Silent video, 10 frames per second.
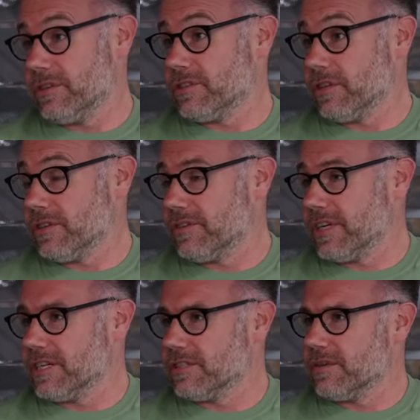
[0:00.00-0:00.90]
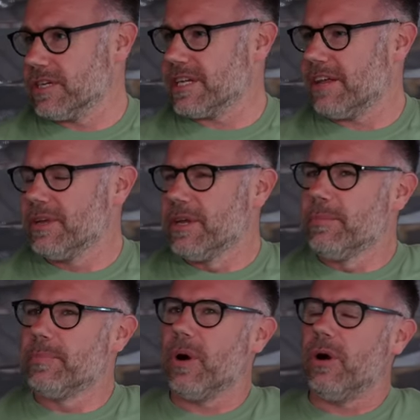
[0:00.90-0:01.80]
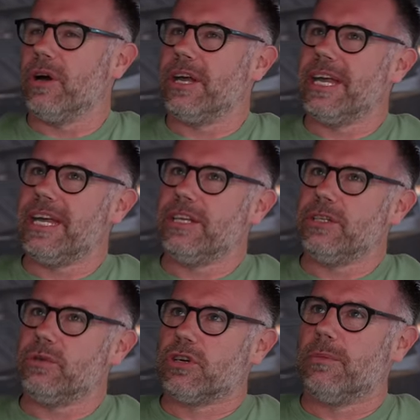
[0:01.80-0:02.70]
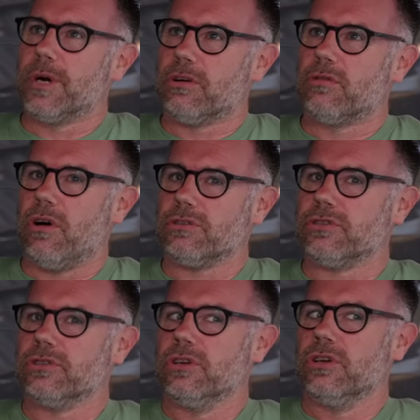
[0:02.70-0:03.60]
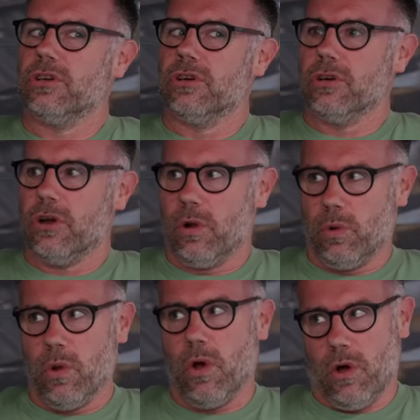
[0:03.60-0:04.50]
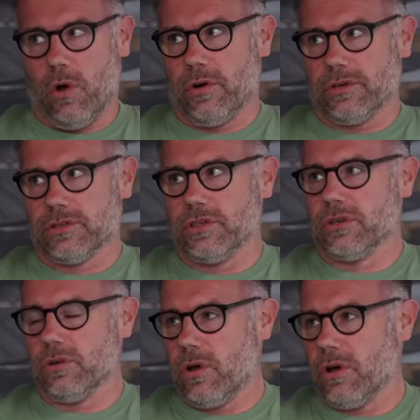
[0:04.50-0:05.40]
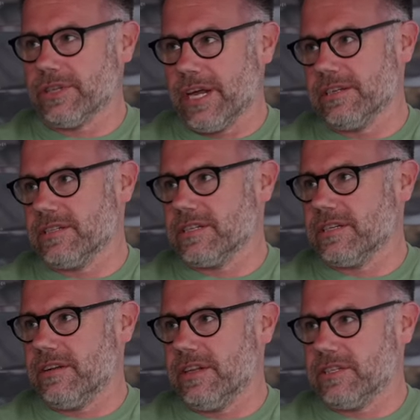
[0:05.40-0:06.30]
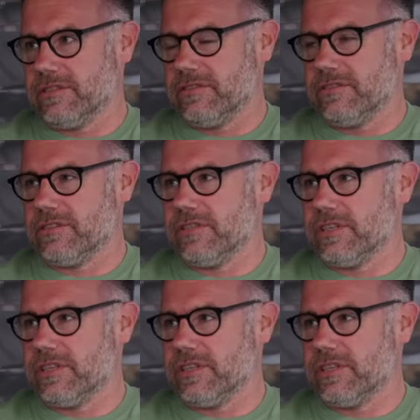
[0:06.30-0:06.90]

It's only 3 years doing it yourself. But you come across a lot of horrors. There's a lot of dangers, isn't there, in this industry?